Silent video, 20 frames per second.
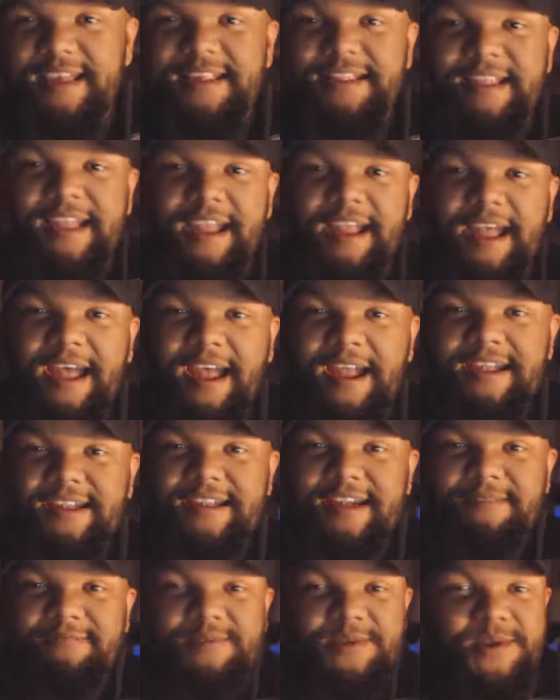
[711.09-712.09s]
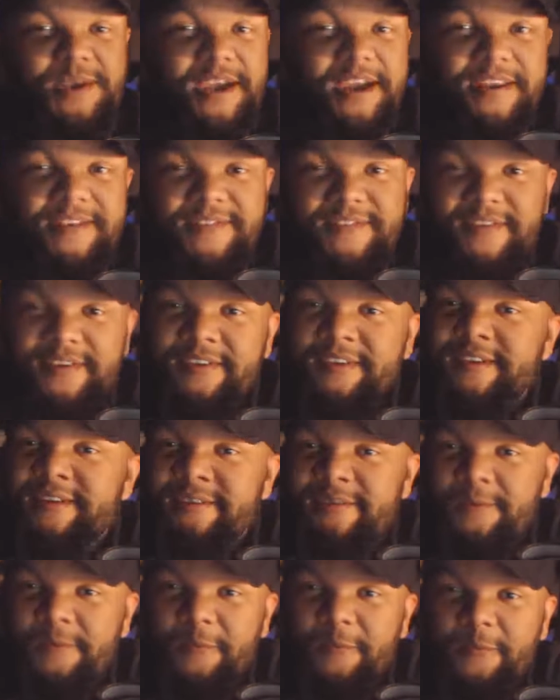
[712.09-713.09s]
He's like, I'm trying to figure
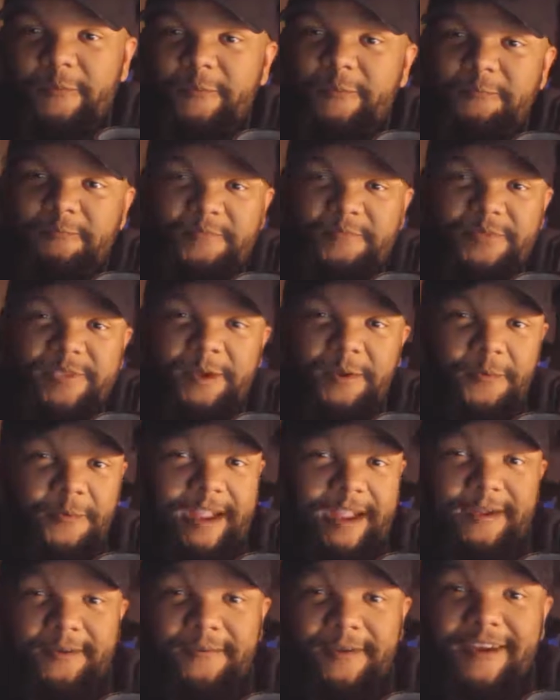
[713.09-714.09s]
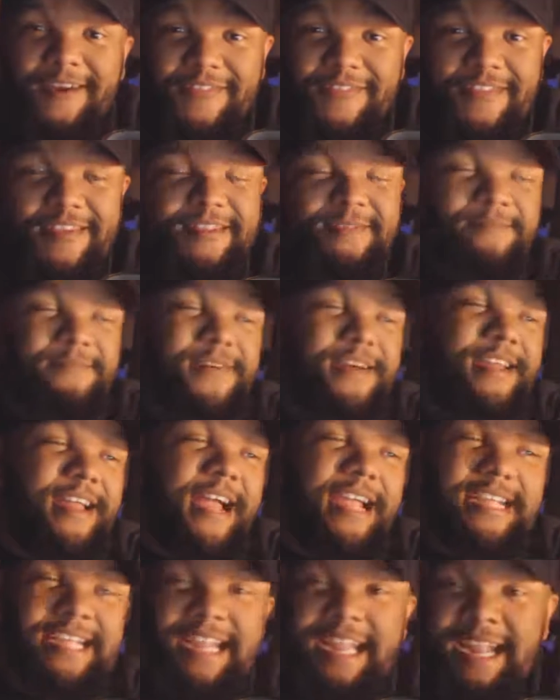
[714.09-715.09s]
out a way around this, but
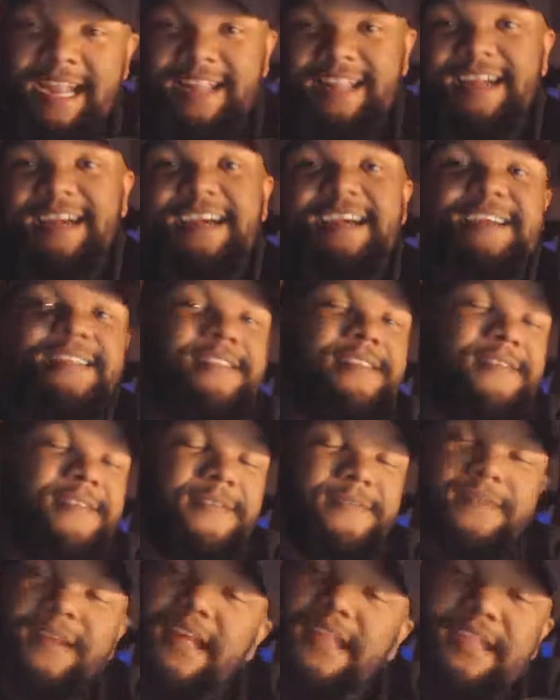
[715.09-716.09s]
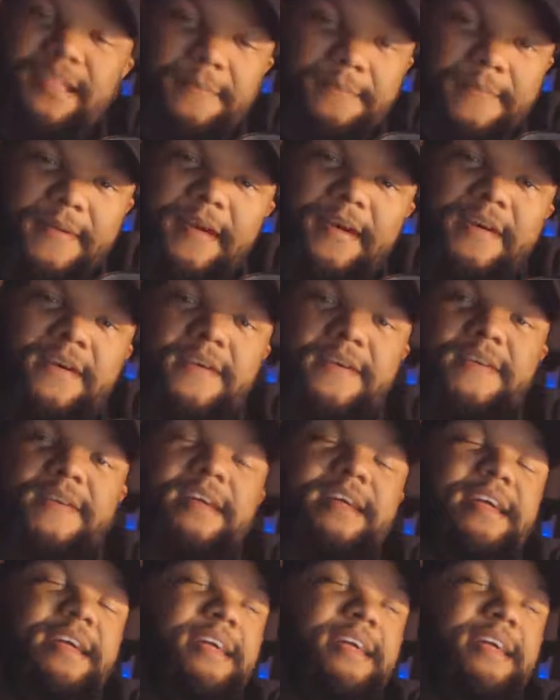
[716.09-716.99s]
I can't. So he rings the bell.